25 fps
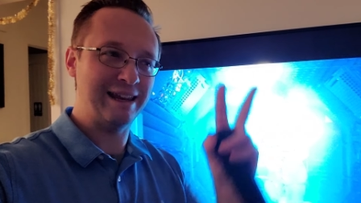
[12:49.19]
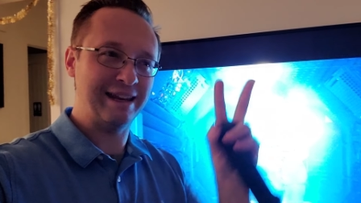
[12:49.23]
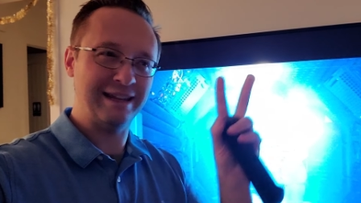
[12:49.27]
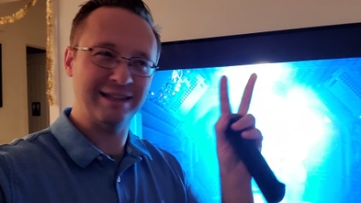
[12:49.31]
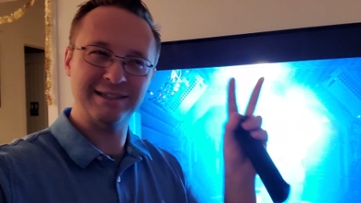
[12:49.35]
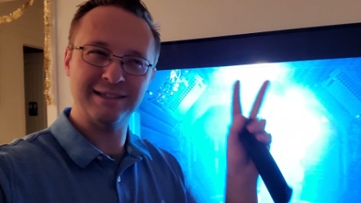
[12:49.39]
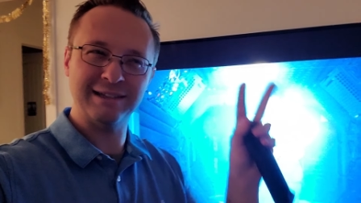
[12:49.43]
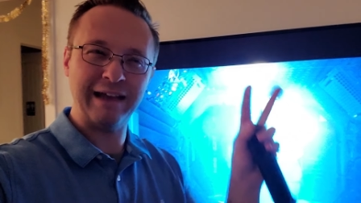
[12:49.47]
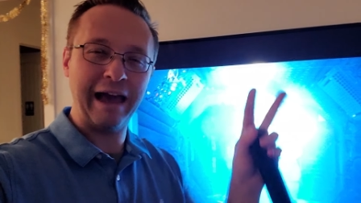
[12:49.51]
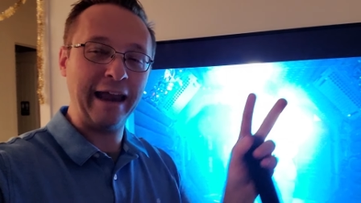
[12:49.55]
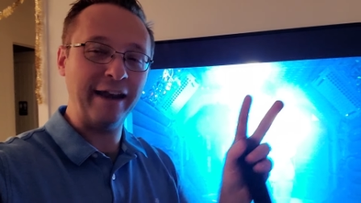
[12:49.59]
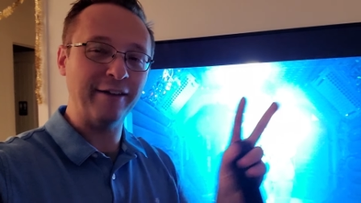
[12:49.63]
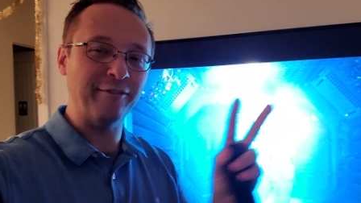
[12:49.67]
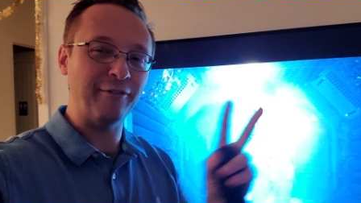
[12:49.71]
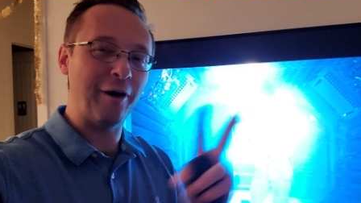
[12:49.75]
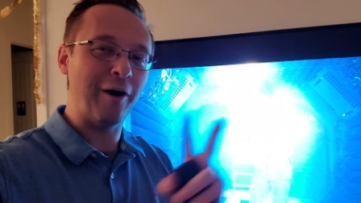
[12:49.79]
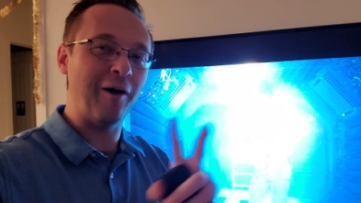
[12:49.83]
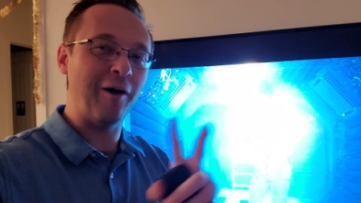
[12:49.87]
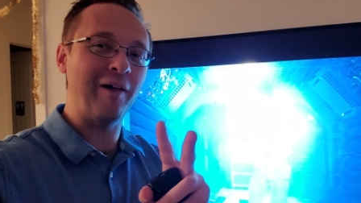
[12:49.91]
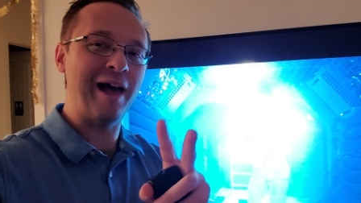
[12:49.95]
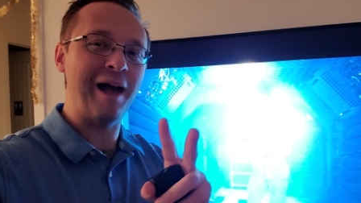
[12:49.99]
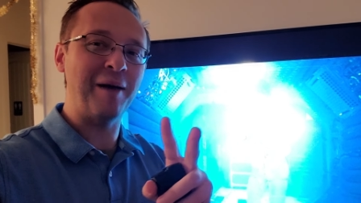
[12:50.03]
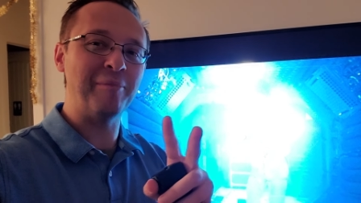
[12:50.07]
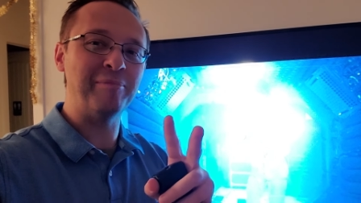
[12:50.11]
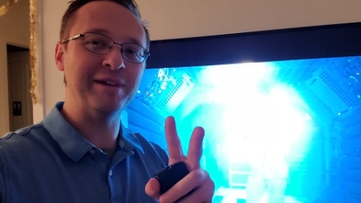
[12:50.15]
and it's kind of
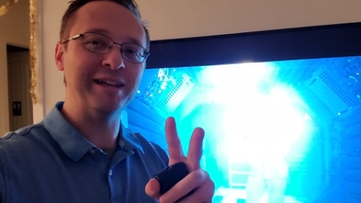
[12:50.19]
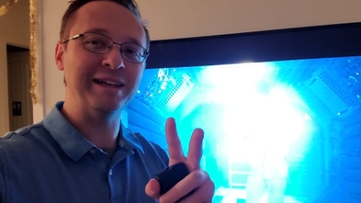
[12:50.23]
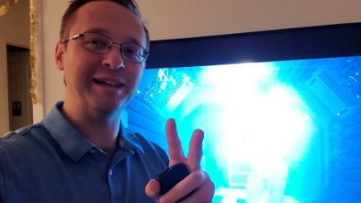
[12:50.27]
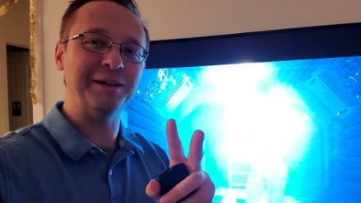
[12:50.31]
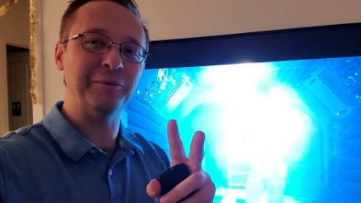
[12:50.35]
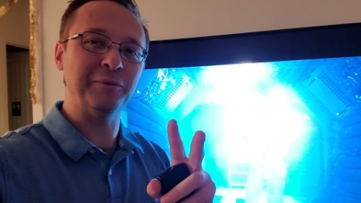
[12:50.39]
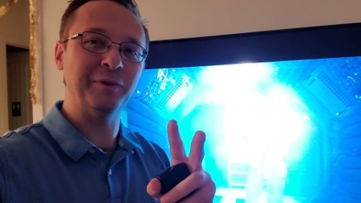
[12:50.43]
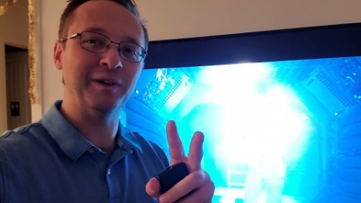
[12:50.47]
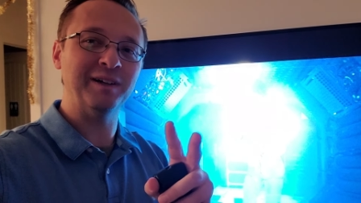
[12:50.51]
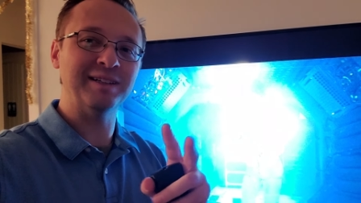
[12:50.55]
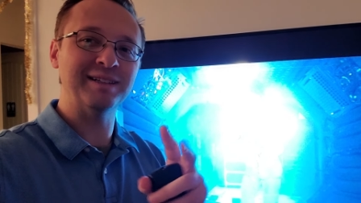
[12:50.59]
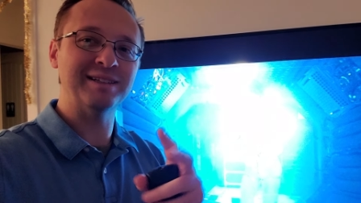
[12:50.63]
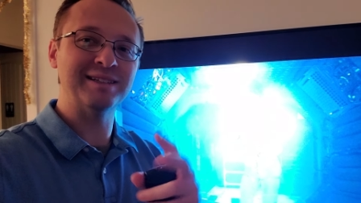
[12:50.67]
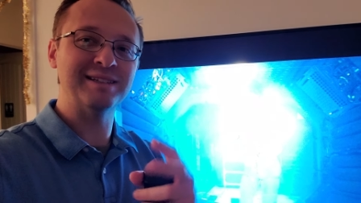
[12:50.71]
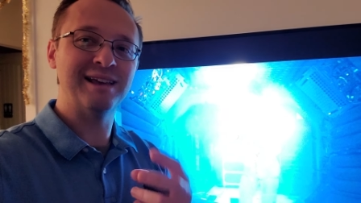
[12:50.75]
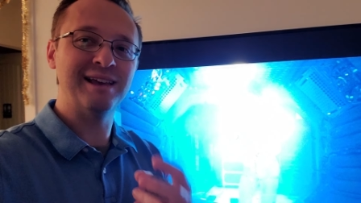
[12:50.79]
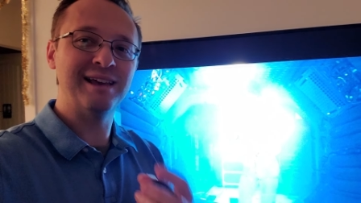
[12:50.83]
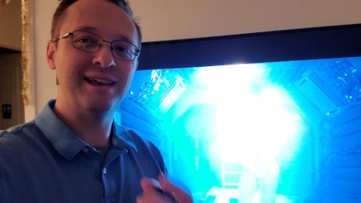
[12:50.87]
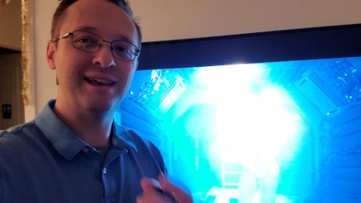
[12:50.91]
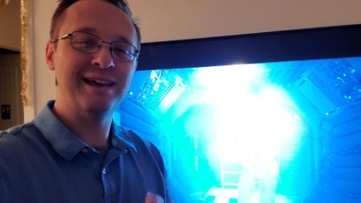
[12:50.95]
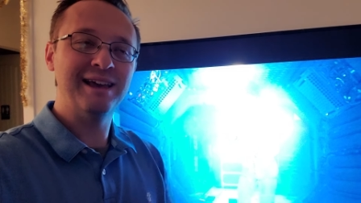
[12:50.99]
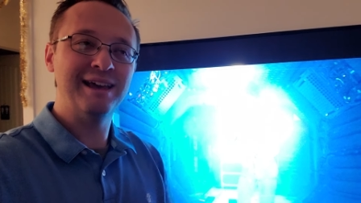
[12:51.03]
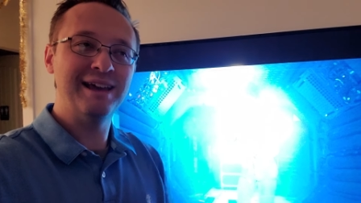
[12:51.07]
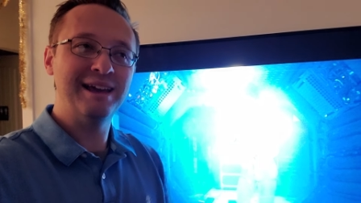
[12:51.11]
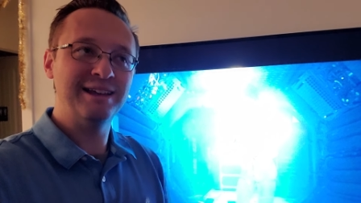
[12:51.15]
all happening at once.
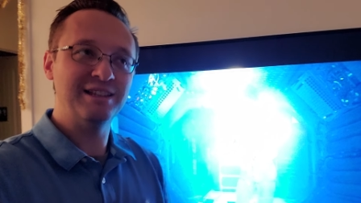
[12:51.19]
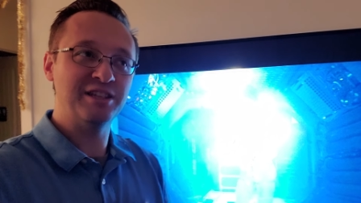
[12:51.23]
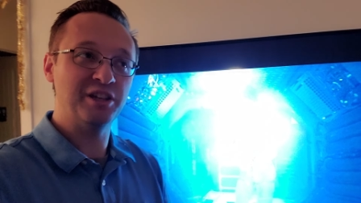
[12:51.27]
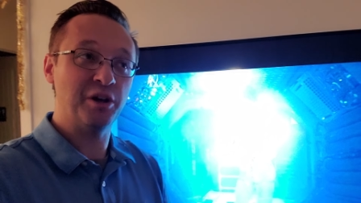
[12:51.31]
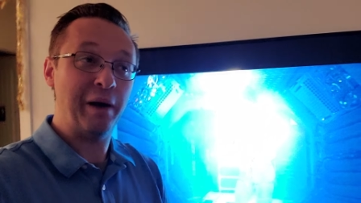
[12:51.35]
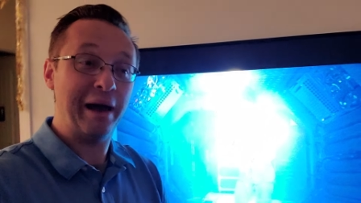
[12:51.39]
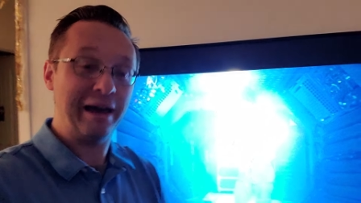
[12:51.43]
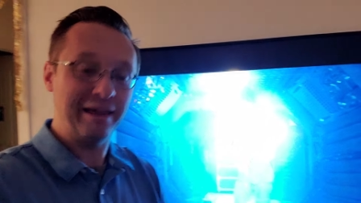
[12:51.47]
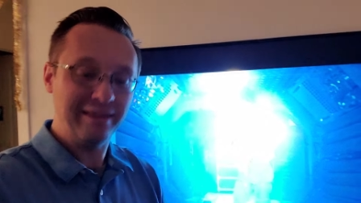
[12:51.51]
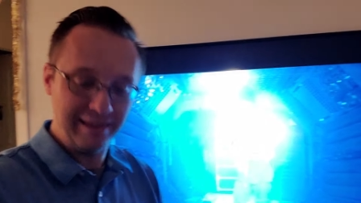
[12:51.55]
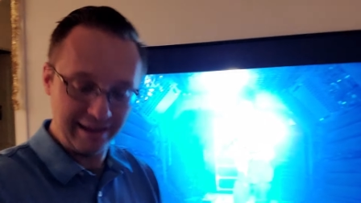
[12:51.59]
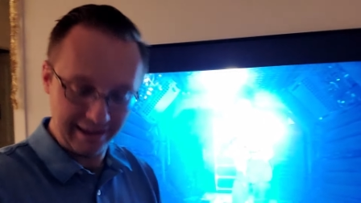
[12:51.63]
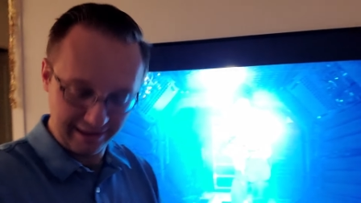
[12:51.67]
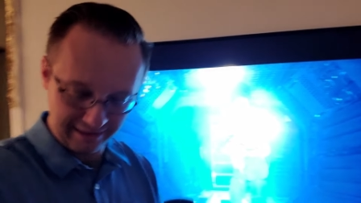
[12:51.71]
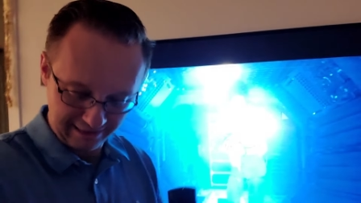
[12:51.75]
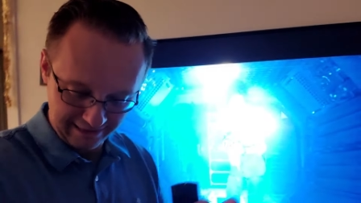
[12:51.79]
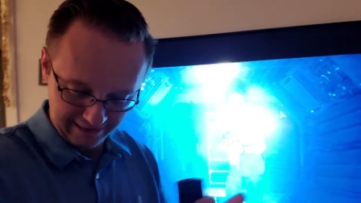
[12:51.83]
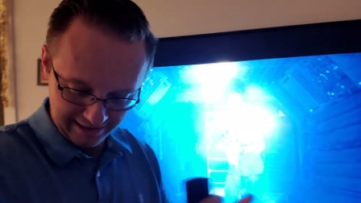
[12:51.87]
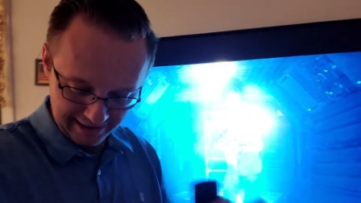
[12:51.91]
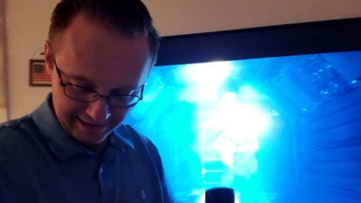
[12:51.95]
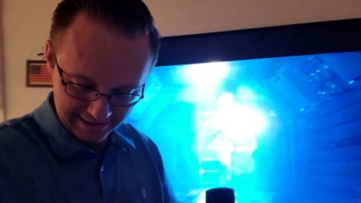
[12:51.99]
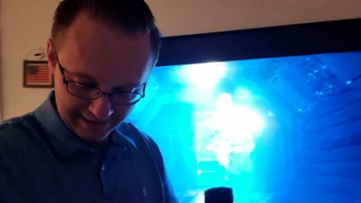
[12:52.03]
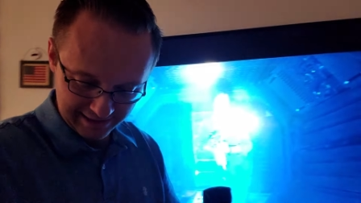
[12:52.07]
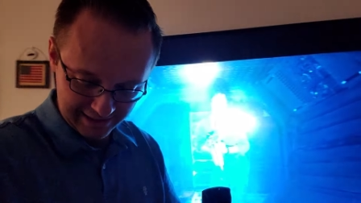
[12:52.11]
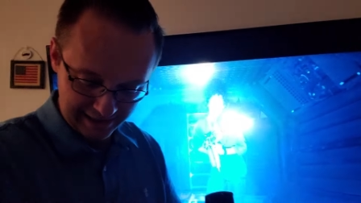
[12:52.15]
So I think
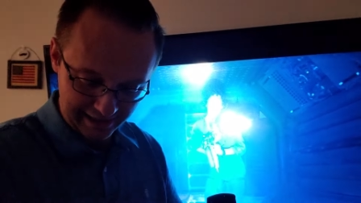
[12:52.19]
this